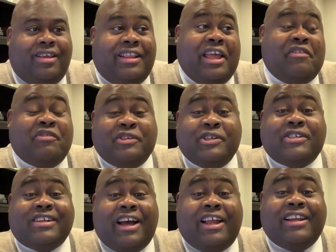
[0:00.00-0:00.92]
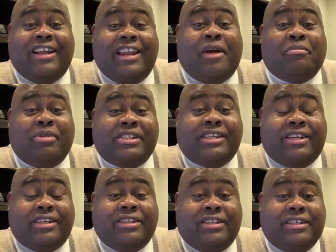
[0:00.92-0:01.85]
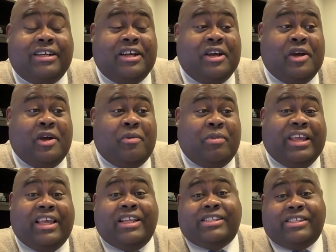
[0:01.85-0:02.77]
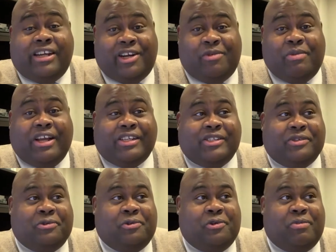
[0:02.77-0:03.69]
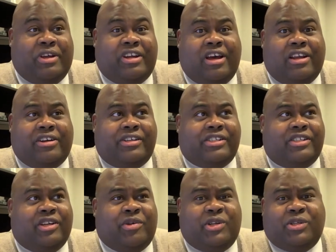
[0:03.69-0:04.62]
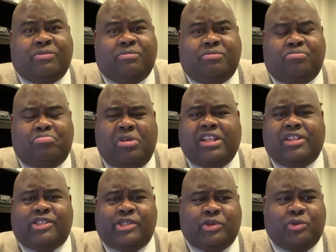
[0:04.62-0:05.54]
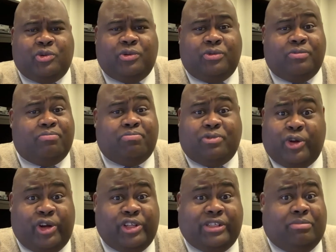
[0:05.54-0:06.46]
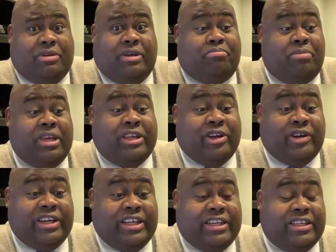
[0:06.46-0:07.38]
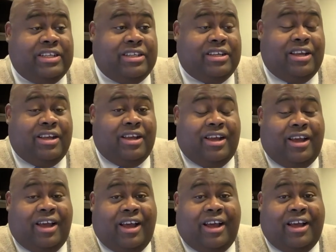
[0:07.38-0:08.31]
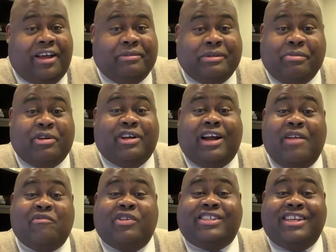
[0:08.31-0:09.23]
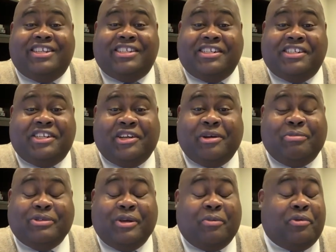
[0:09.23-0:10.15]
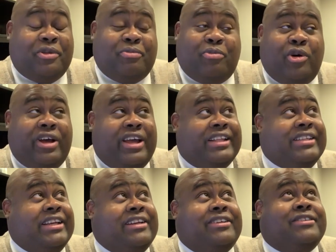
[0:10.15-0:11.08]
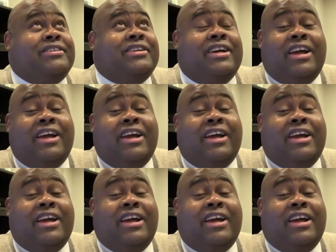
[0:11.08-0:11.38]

Life has just gotten a lot busier. My kids started back school. My daughter is now in middle school, turning to be a big young lady. Some of the conversations she comes up with, boy, I tell you,